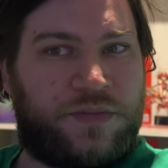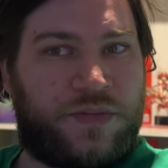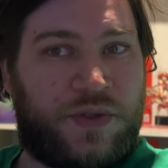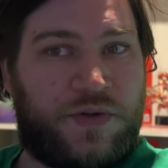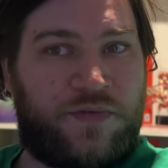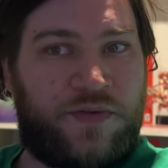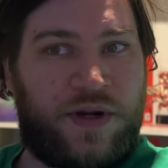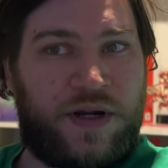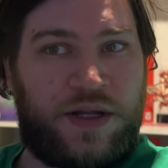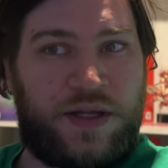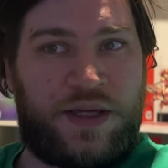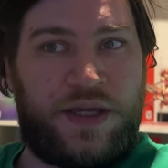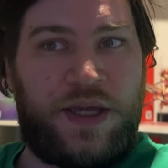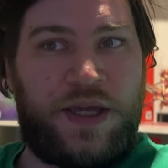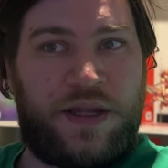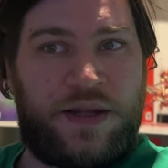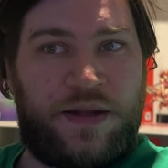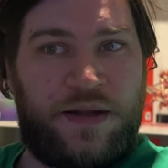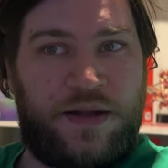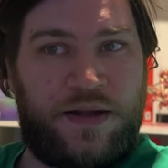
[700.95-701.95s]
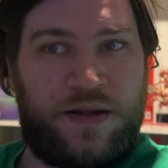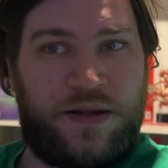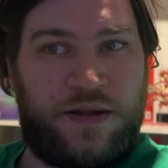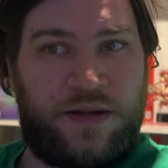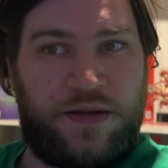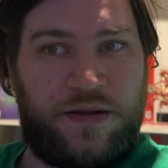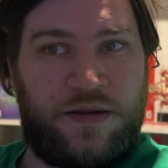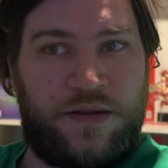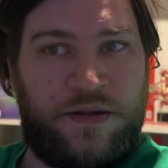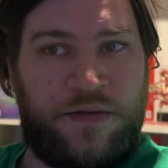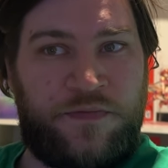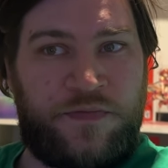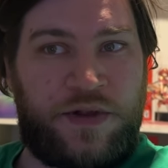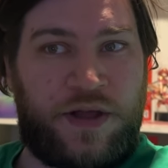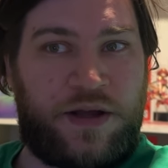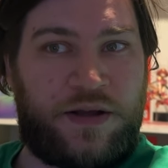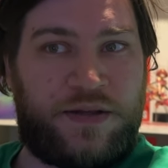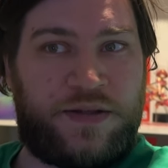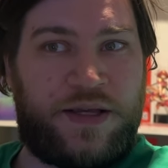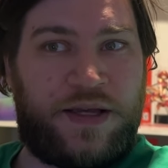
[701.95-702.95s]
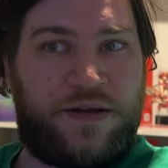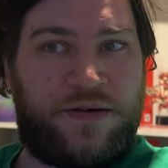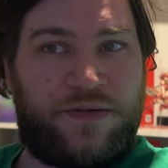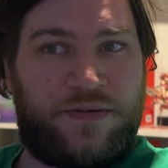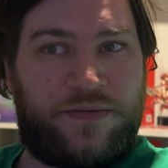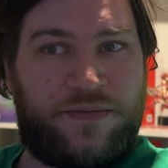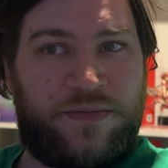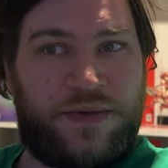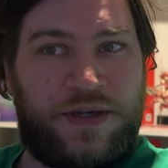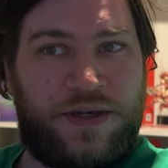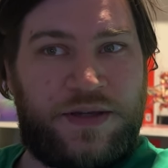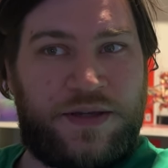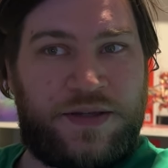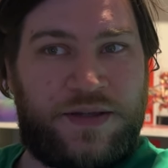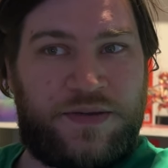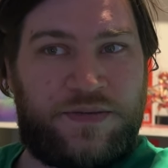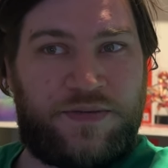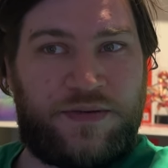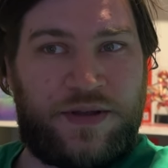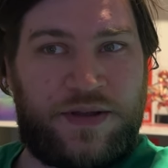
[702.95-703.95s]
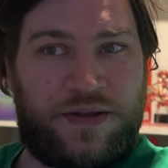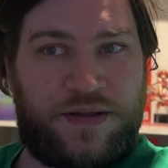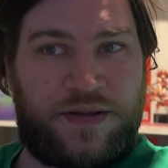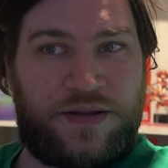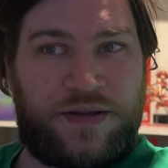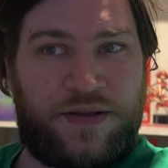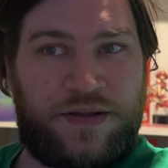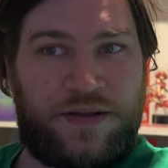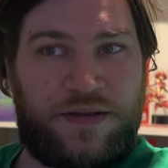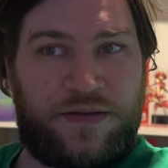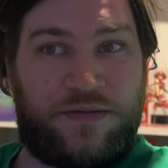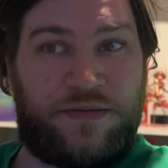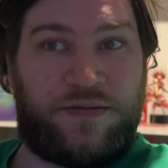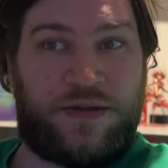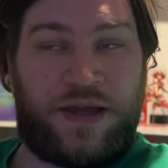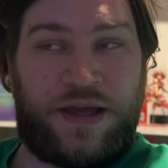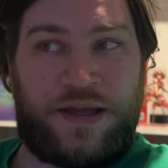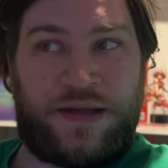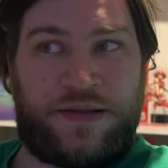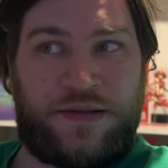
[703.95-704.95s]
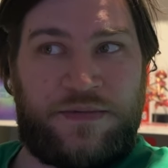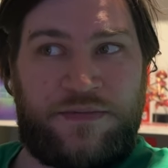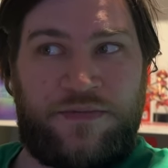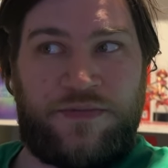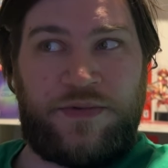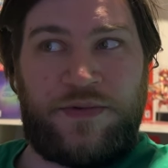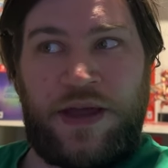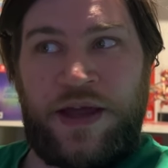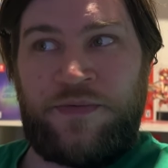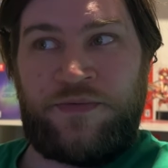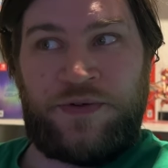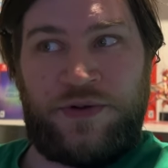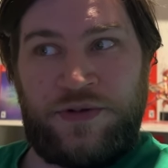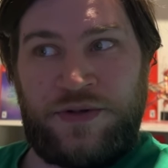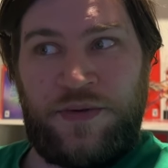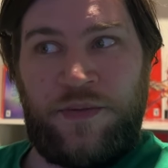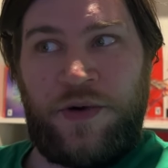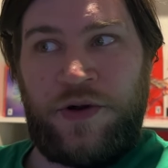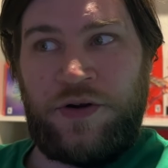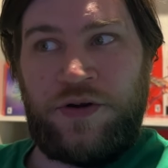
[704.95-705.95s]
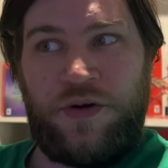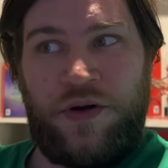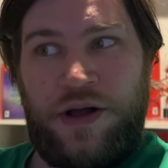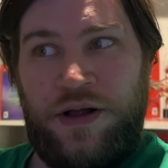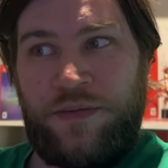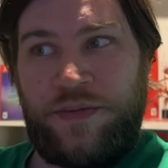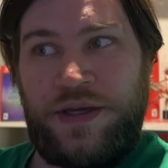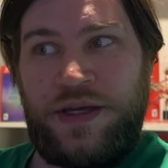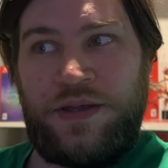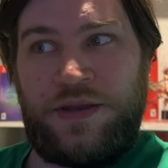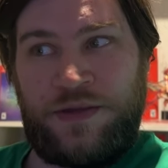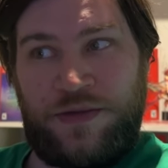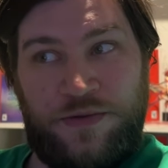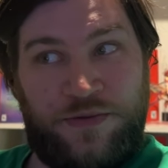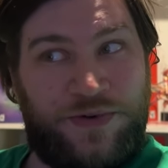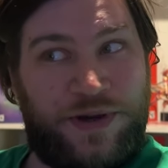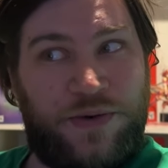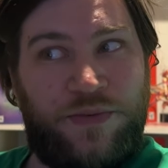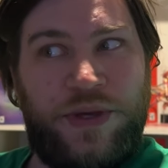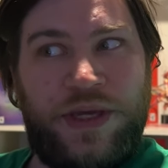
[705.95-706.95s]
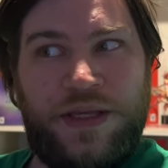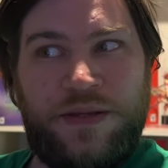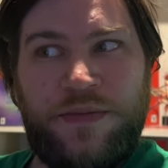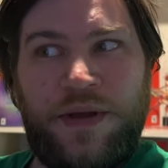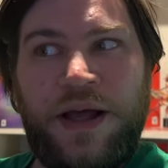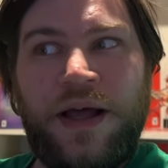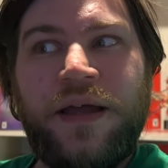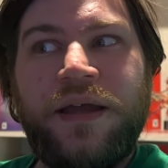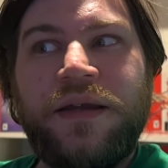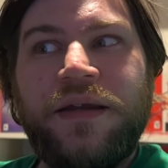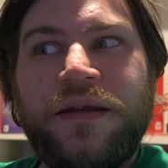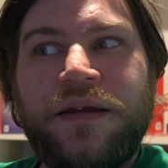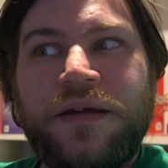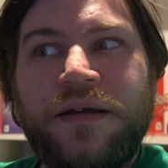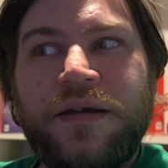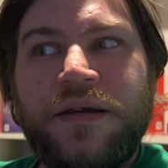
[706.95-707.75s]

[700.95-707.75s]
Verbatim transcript: to finally get the vlogs out because uh, after tomorrow I'll be three weeks behind,